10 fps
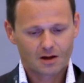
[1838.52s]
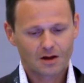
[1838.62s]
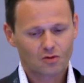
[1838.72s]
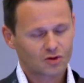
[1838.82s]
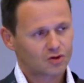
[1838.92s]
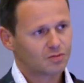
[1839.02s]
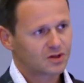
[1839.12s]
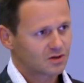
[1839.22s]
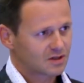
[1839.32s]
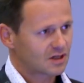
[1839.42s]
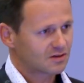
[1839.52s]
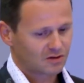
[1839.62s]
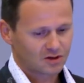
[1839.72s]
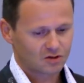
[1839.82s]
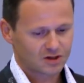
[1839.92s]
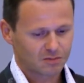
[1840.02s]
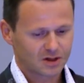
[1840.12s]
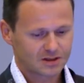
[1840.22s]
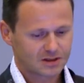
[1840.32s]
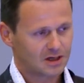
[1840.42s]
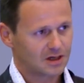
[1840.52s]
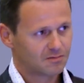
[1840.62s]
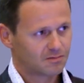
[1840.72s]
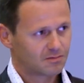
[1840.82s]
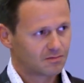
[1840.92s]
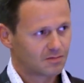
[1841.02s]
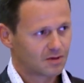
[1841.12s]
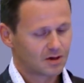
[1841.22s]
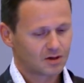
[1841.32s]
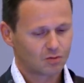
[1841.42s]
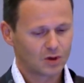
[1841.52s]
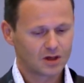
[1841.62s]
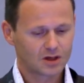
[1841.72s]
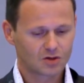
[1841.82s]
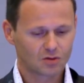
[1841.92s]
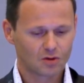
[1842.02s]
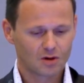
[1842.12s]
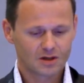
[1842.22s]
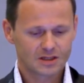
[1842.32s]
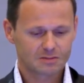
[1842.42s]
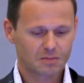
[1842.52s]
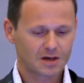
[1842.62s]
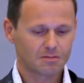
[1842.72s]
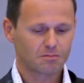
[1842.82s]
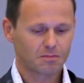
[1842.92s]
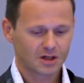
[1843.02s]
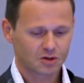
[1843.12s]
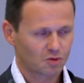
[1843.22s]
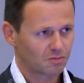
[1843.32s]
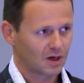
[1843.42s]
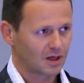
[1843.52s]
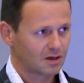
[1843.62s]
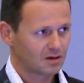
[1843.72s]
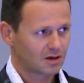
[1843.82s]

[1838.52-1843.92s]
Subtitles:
In order to be successful in your smart city, we need to spend much more money